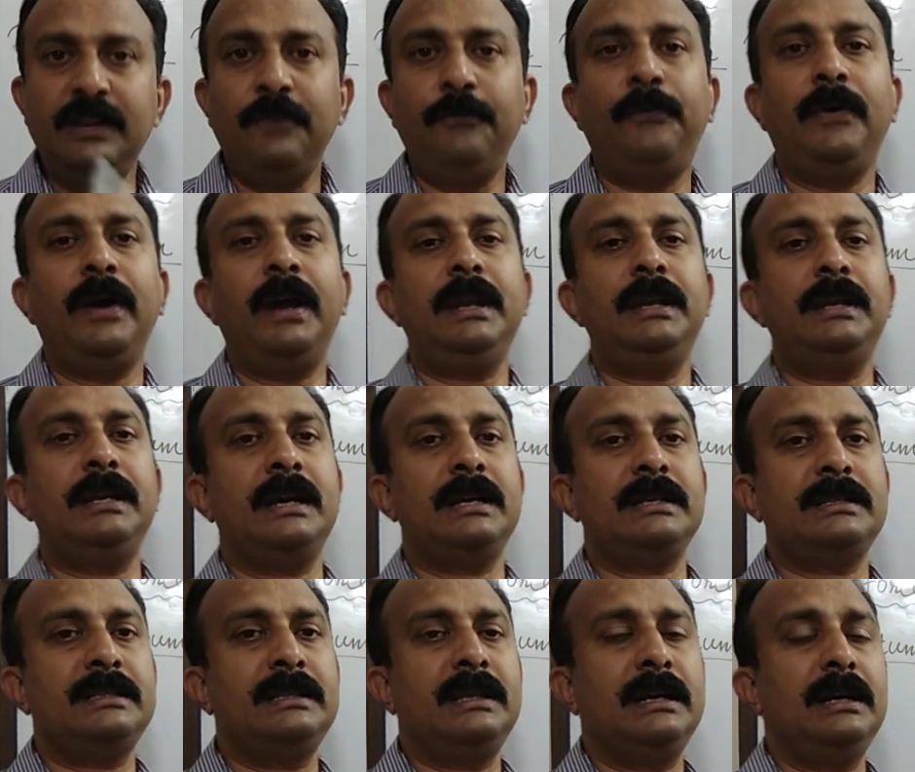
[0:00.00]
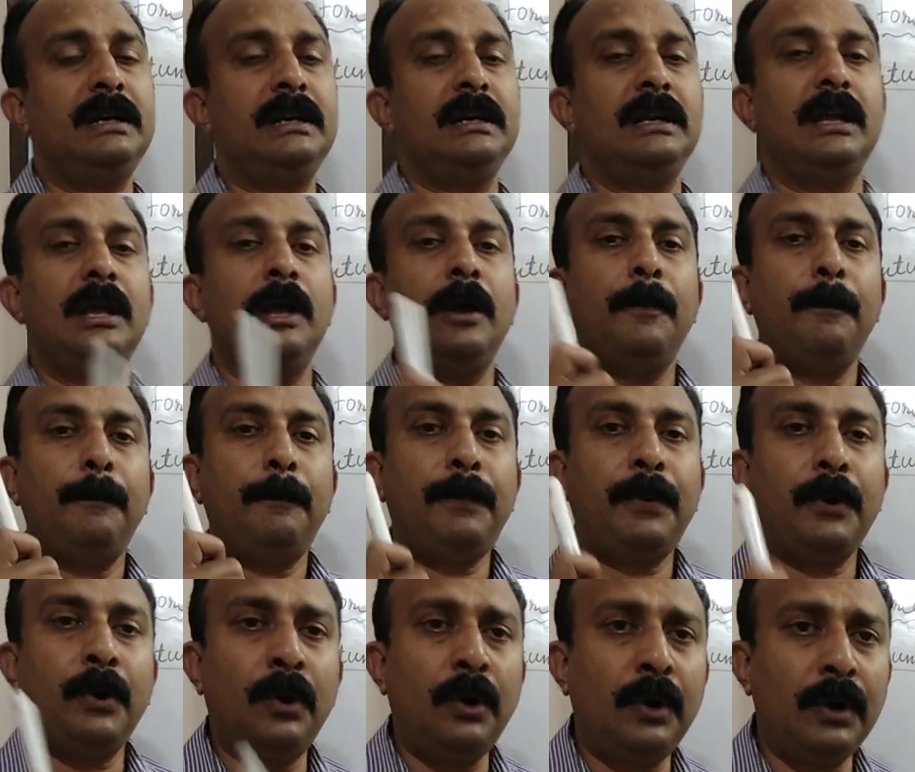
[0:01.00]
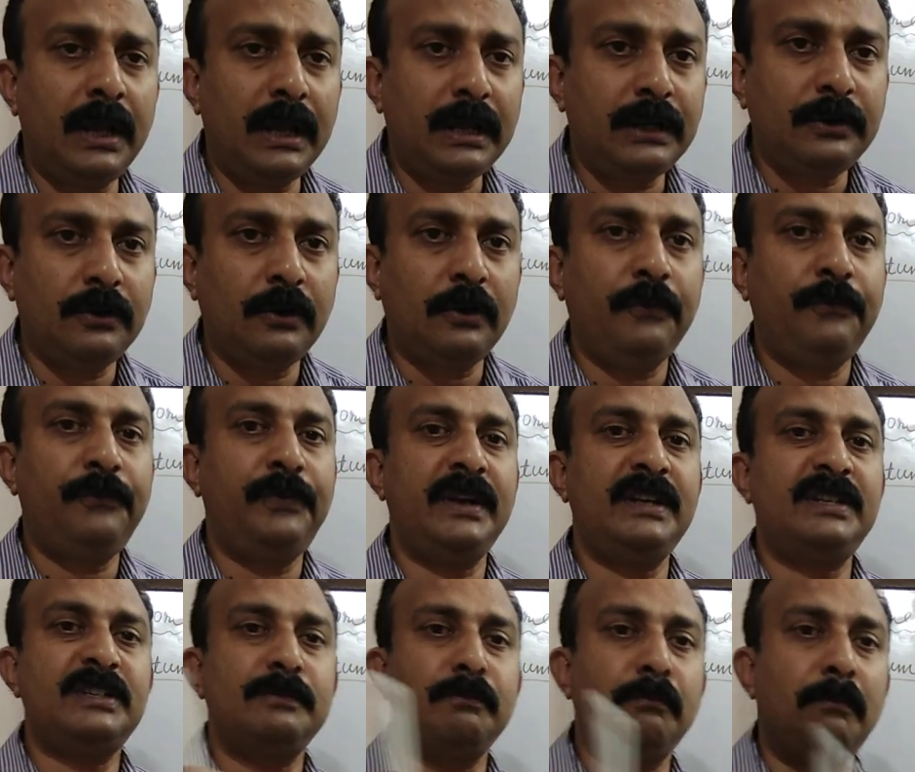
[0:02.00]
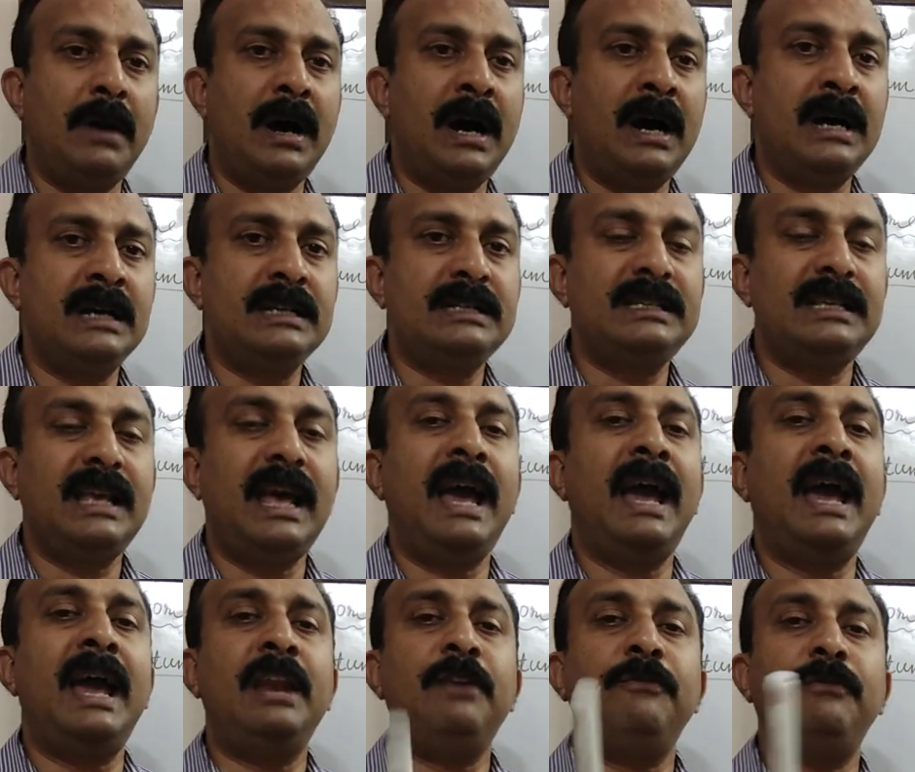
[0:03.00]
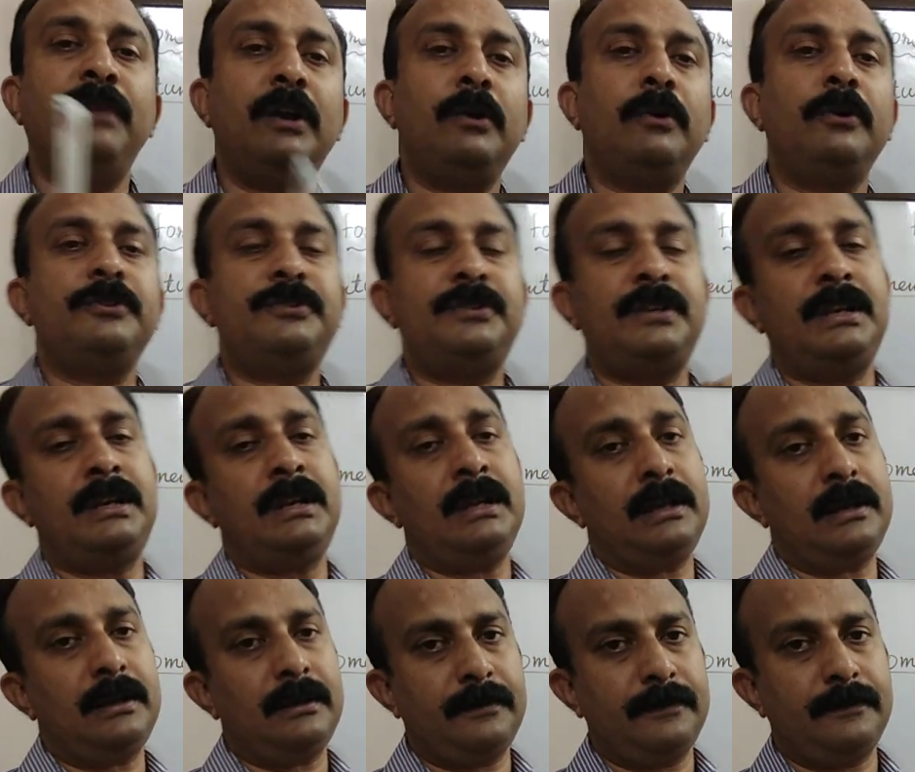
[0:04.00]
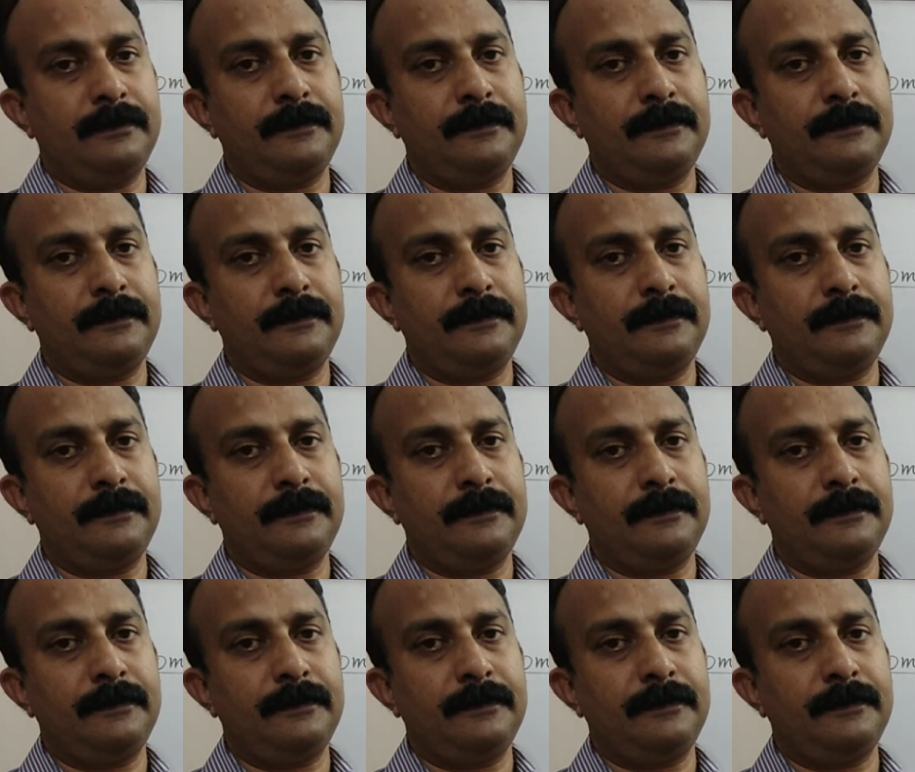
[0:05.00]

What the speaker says: defined as the product of its mass and velocity.